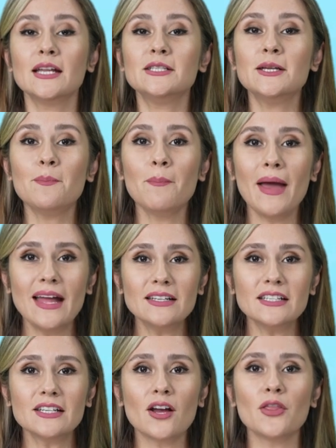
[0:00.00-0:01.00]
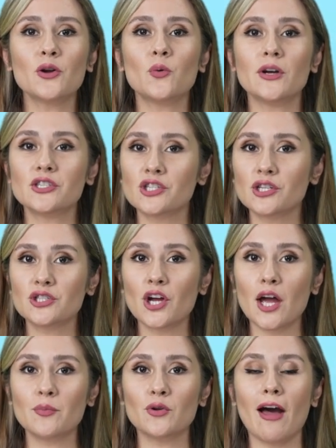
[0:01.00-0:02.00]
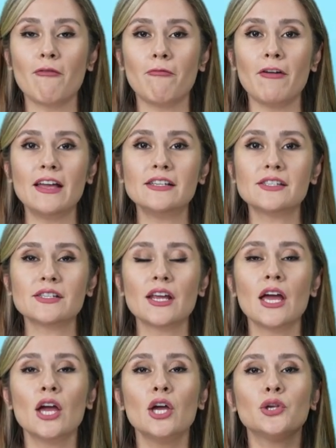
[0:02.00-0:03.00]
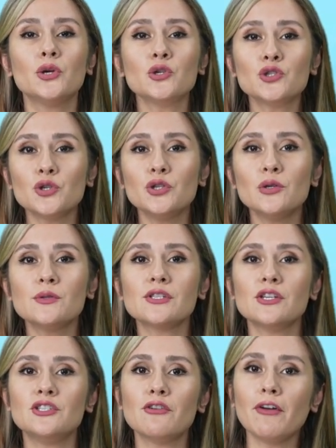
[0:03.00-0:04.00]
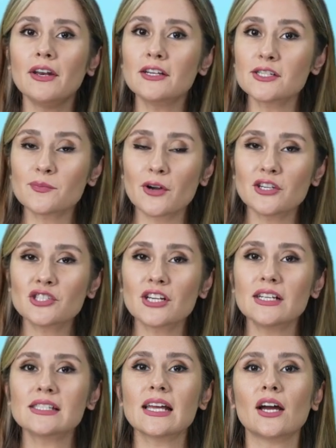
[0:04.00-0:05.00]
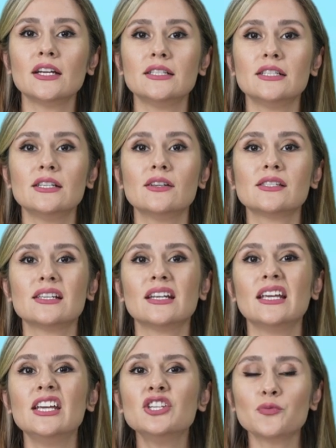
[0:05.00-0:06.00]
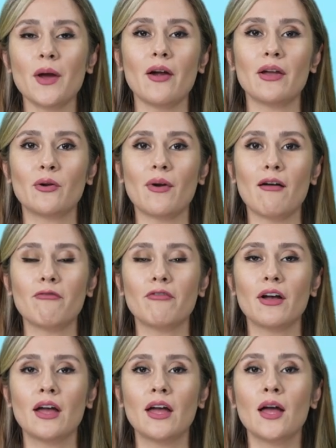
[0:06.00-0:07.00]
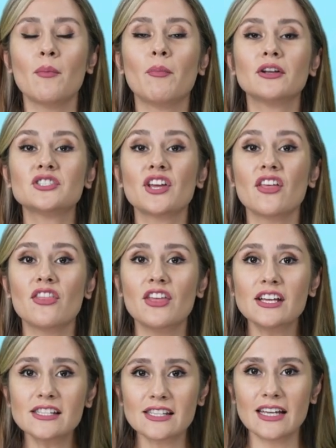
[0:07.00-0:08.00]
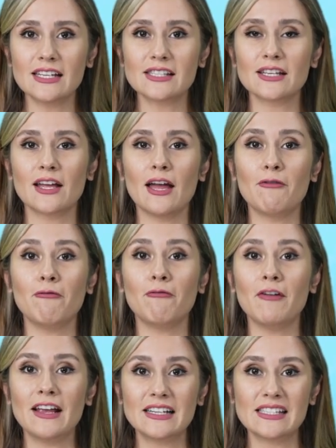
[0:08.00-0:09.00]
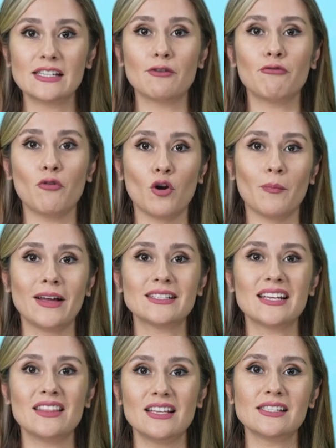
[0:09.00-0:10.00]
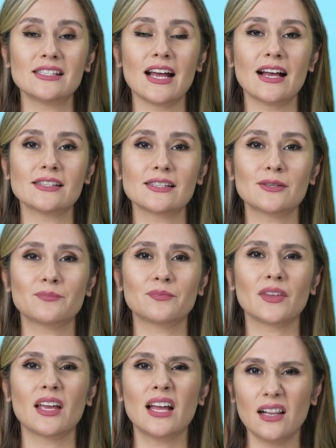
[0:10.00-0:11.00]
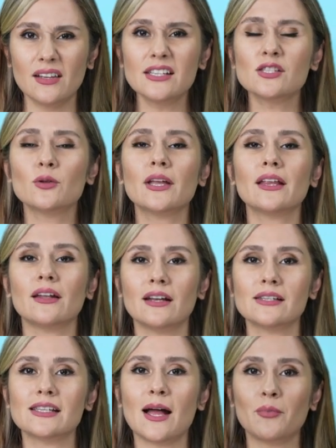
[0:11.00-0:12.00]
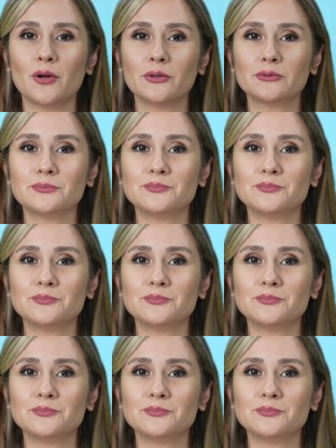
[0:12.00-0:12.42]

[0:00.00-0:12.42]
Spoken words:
Depending on the question type you have faced, you should use different expressions and ideas in each paragraph, but this is a fixed format in this task. Let's look at an example.